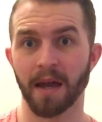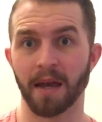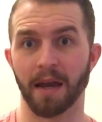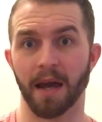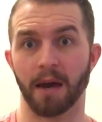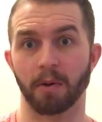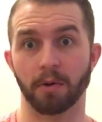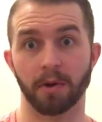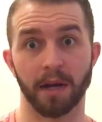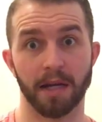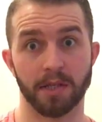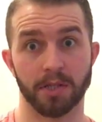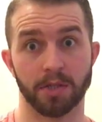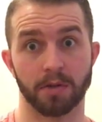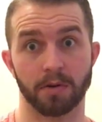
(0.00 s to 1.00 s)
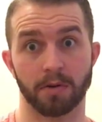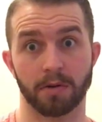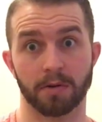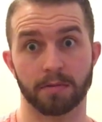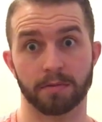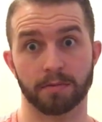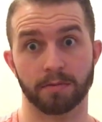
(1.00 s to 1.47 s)
Now, unless you're
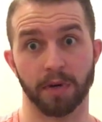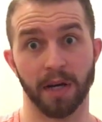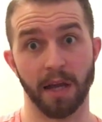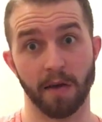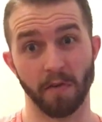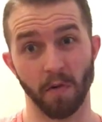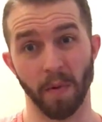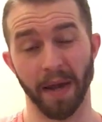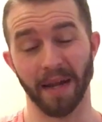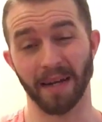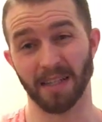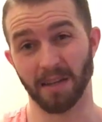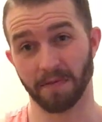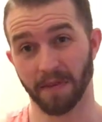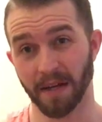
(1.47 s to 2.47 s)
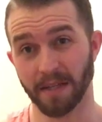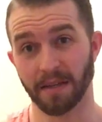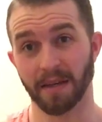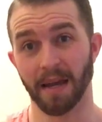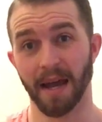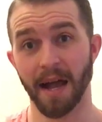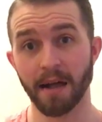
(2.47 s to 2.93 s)
really overweight and it's
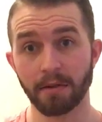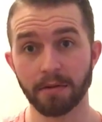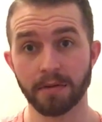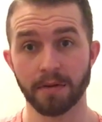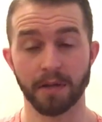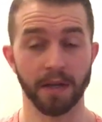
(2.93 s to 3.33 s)
affecting your health,